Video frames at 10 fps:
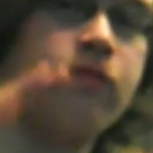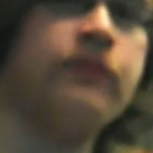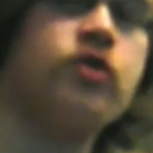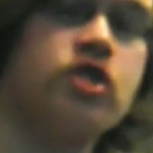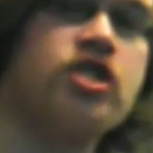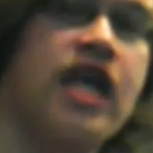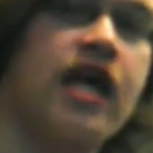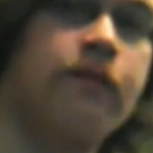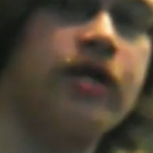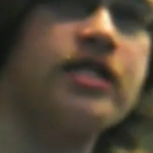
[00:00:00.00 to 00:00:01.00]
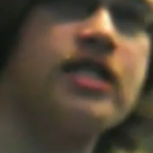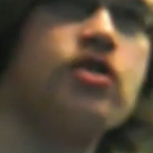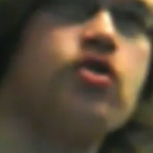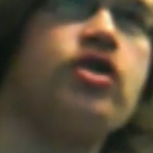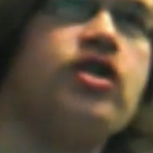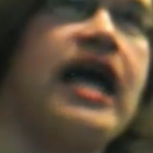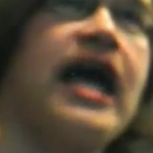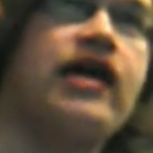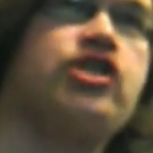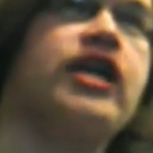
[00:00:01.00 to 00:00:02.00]
people just saying PlayStation, or did they
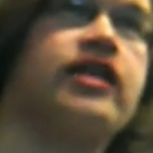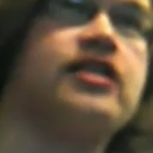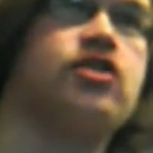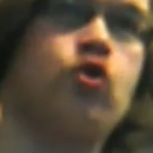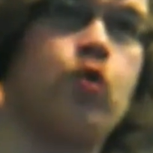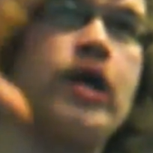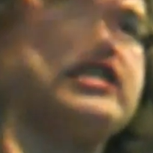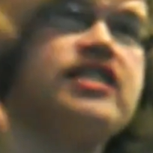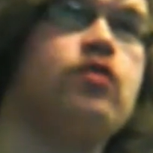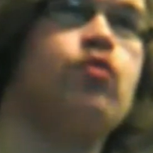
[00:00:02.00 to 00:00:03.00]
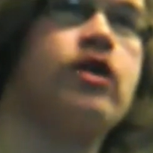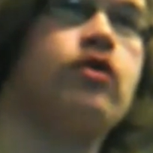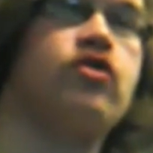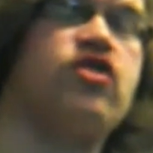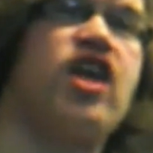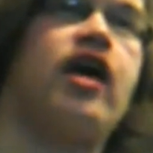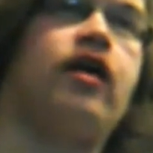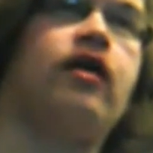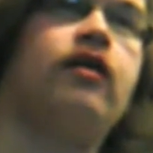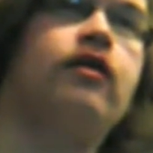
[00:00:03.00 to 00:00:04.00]
actually get this crazy weird
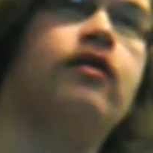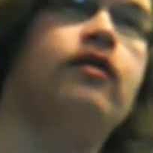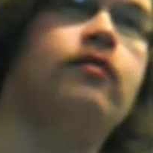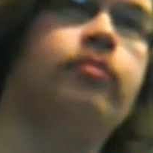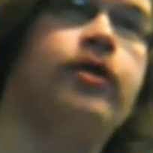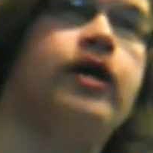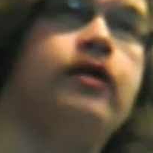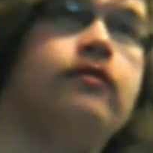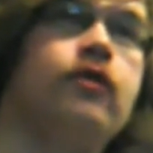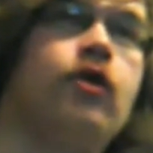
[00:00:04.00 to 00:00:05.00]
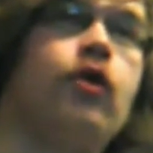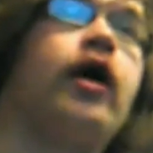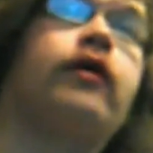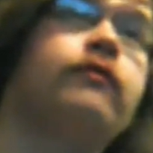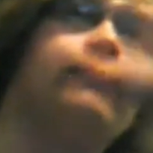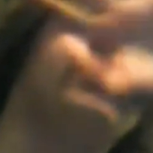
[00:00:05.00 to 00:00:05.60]
thing? But okay,